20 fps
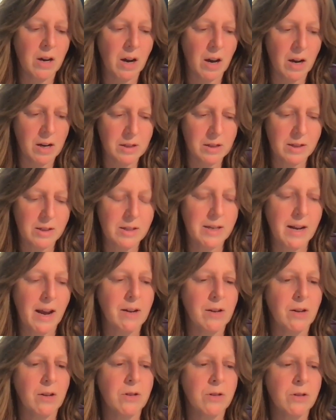
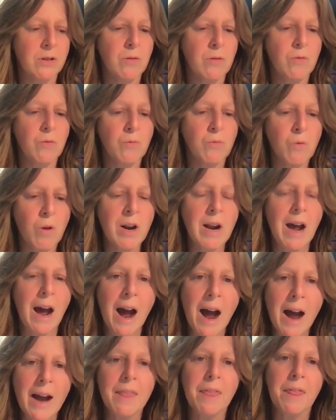understand it. So what
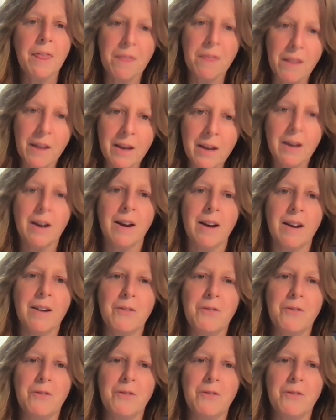I think,